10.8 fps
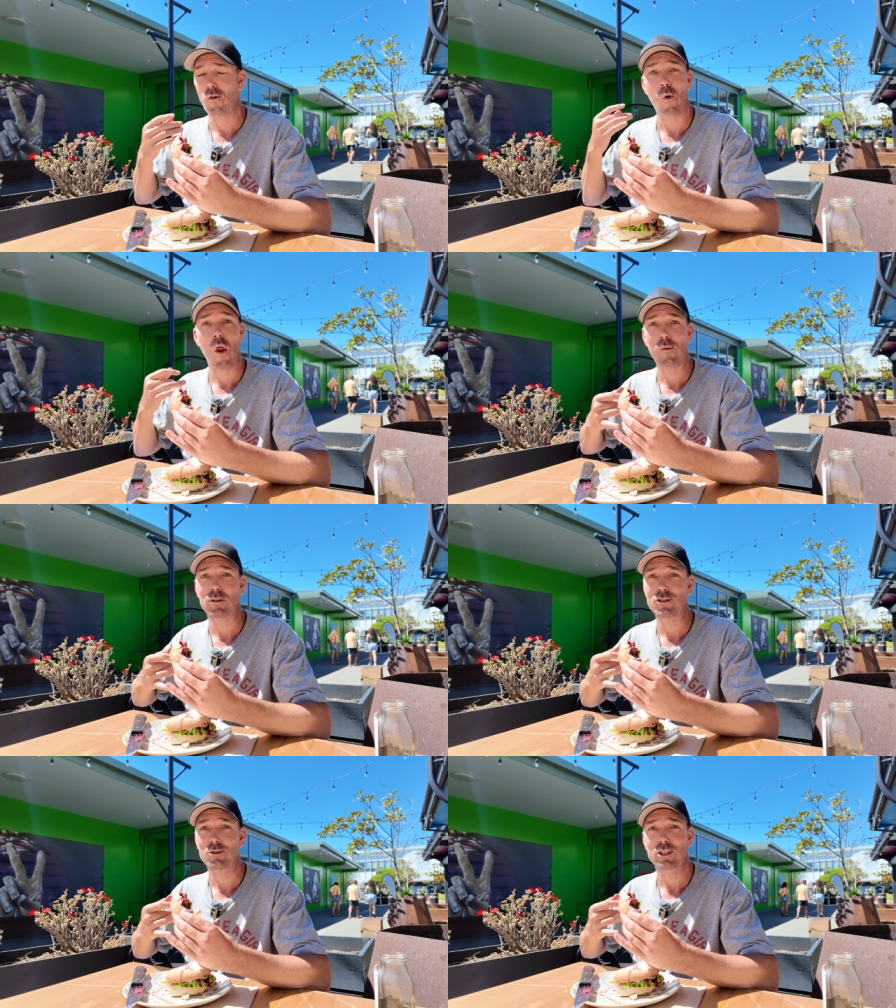and all I
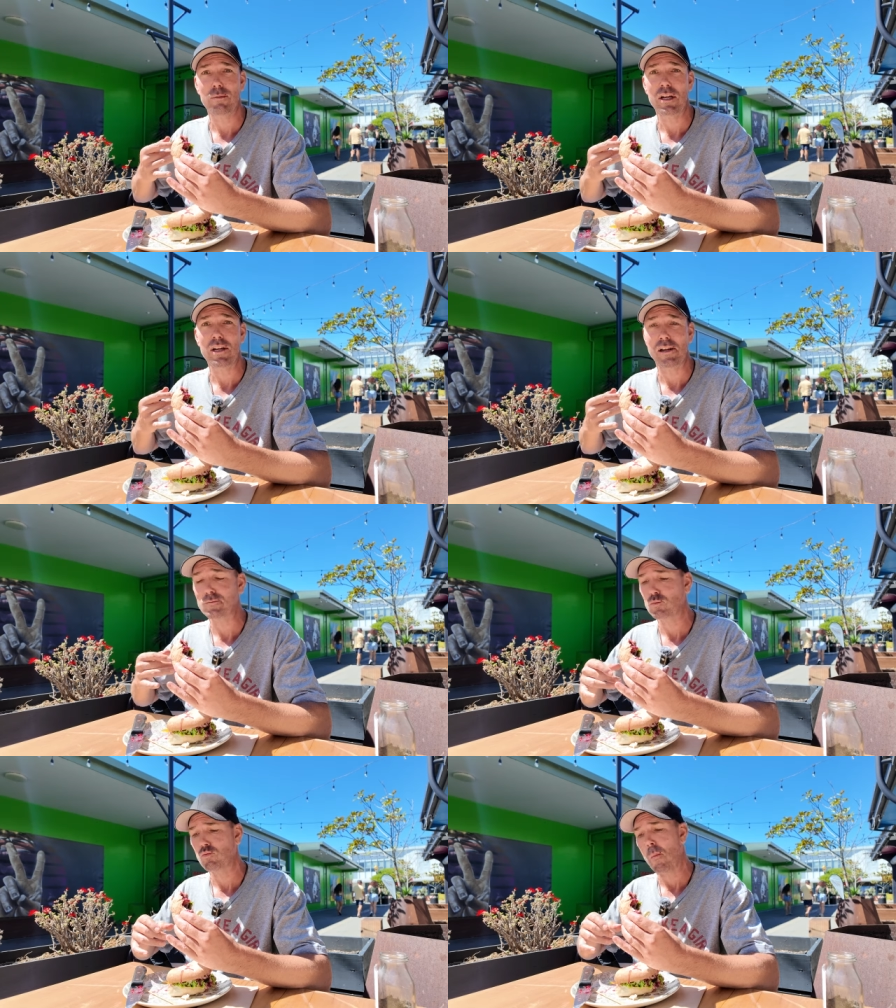wanna do is keep eating
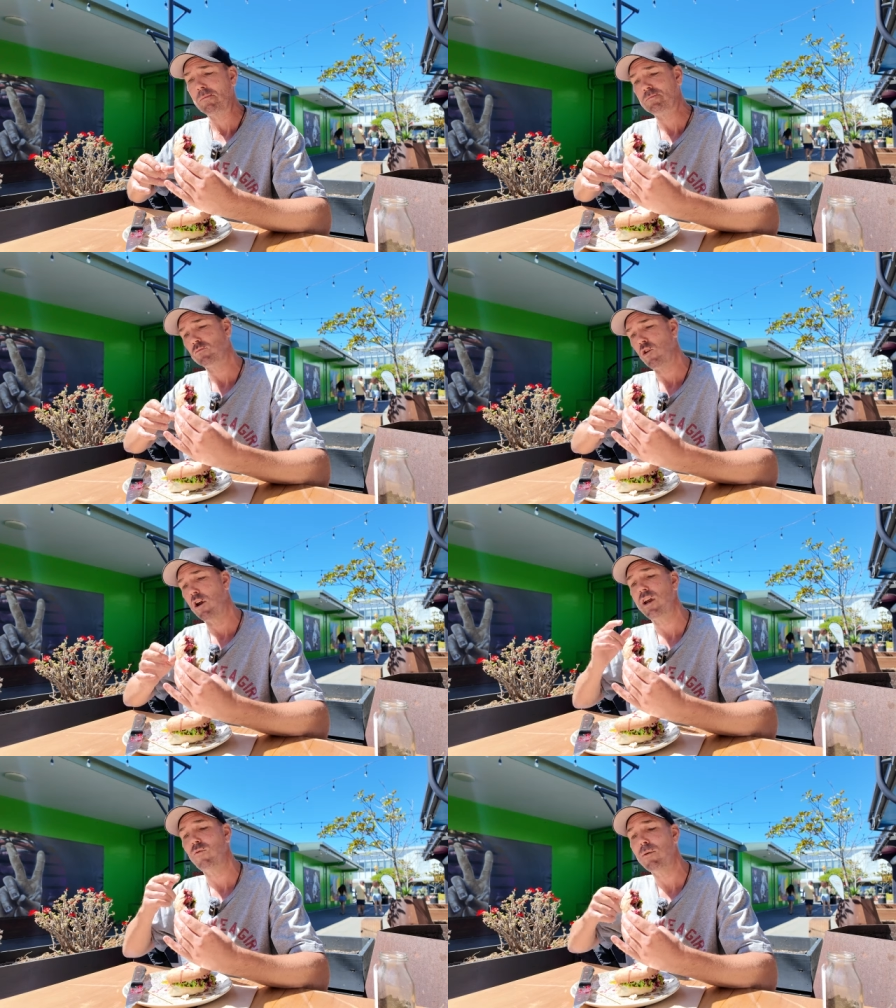it.
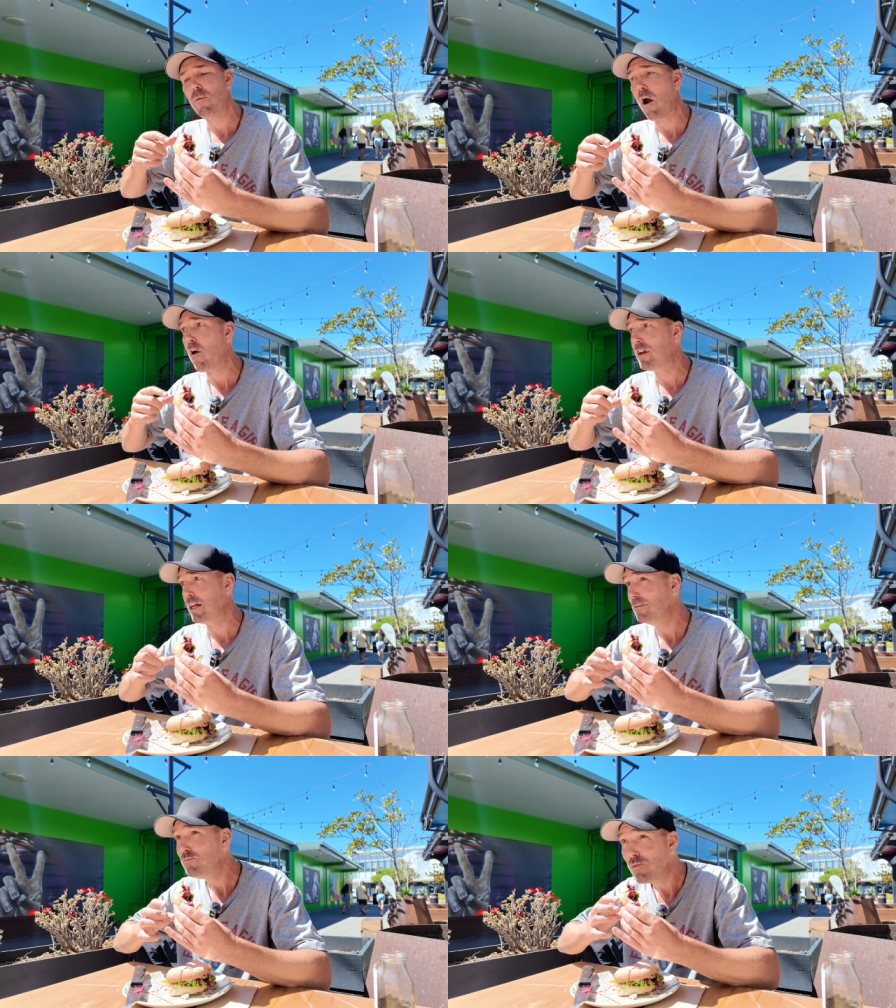I just have one more bite over
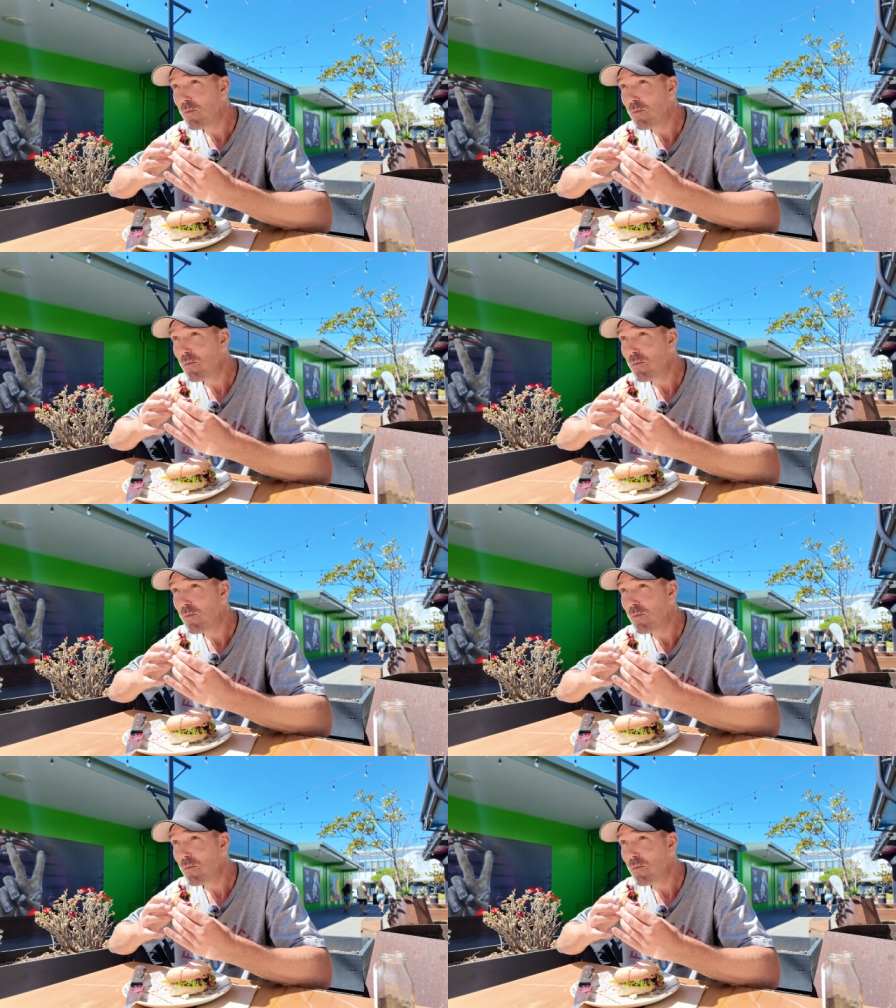here.